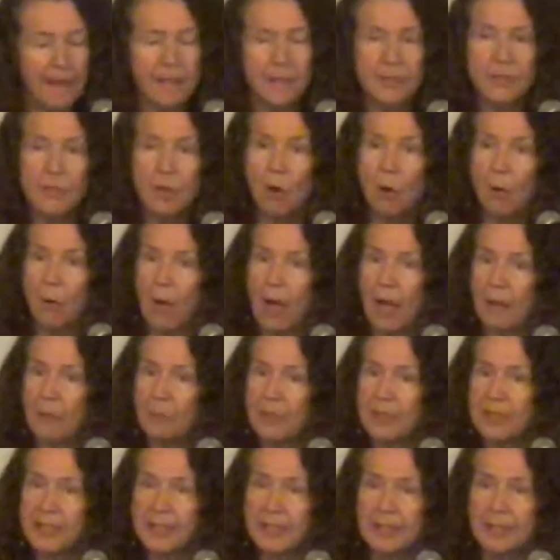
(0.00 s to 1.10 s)
So I
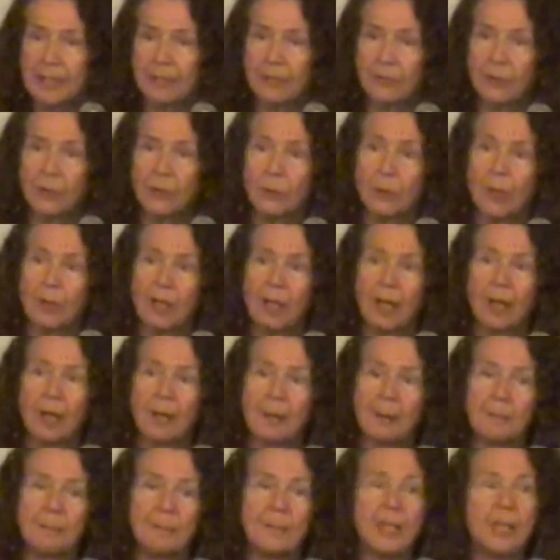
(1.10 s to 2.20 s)
want to give you
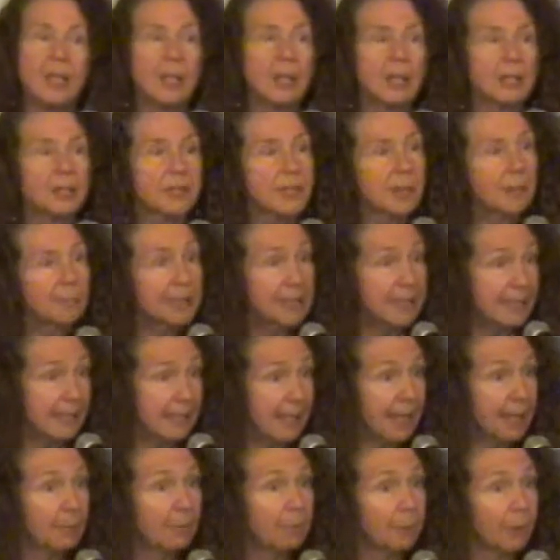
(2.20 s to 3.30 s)
some
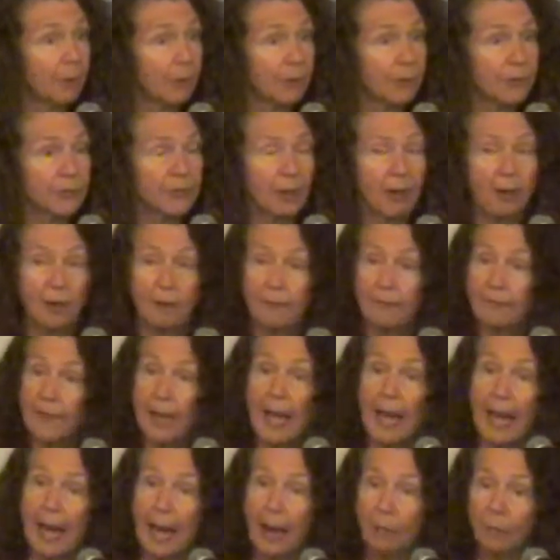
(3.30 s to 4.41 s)
examples of
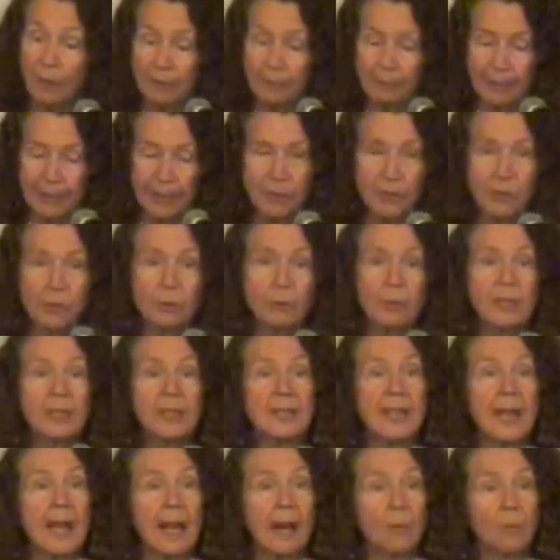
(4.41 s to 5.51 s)
how we've been doing
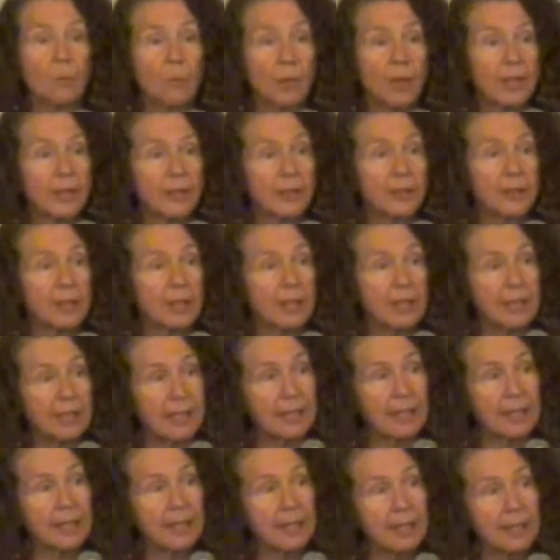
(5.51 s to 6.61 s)
that with,
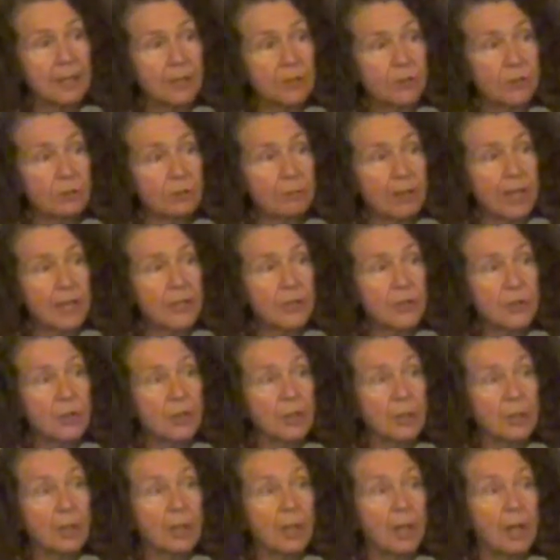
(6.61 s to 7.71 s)
again, the
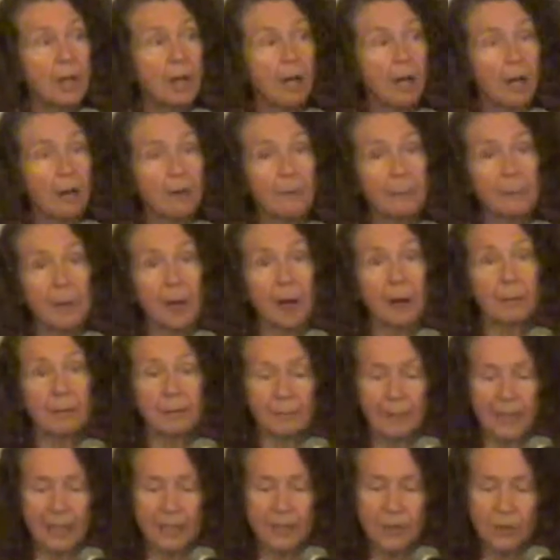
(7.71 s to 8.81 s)
integration of
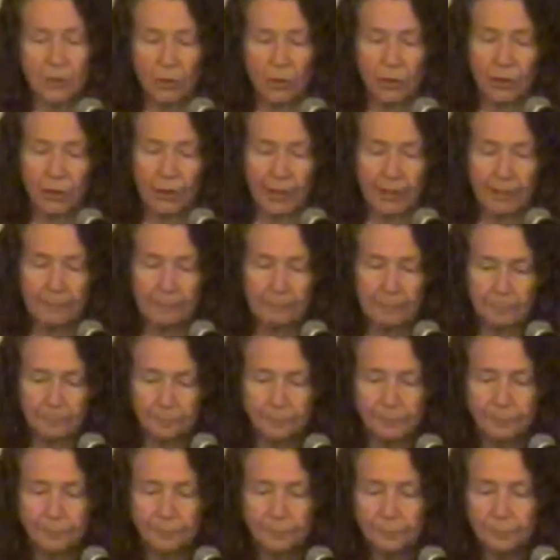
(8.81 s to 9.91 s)
problem-based learning.
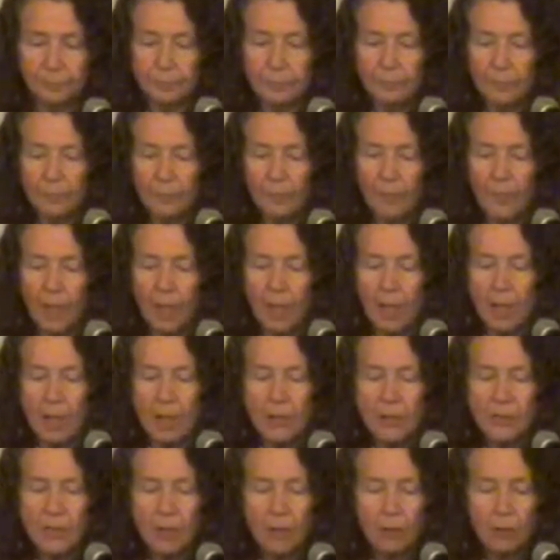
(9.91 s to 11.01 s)

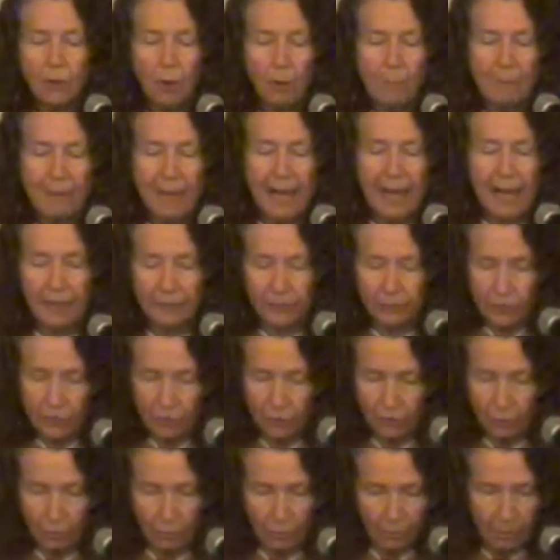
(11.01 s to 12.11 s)
So I'll go back
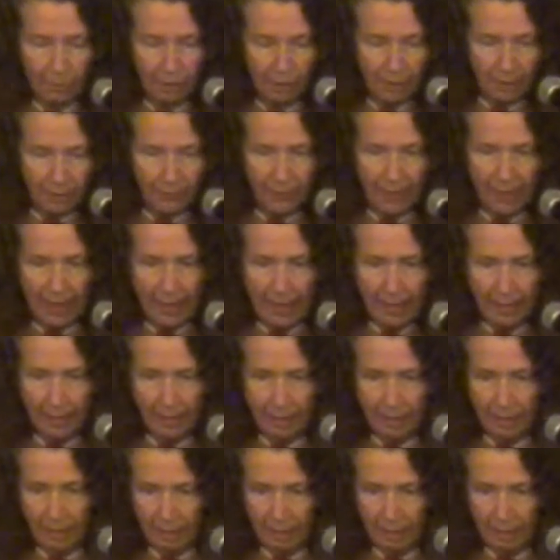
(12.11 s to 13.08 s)
to that.